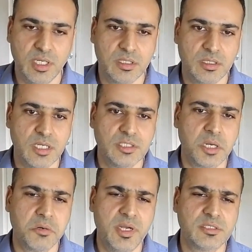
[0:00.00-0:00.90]
It
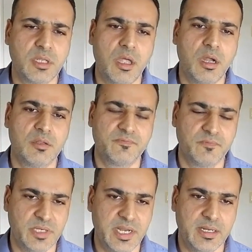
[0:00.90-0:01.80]
generates a lot of
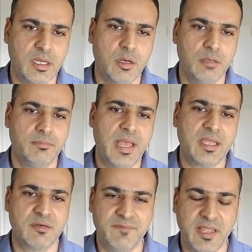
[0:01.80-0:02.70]
data on
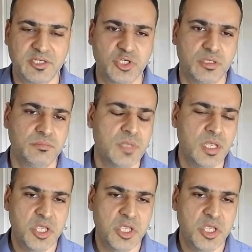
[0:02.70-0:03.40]
back reflection,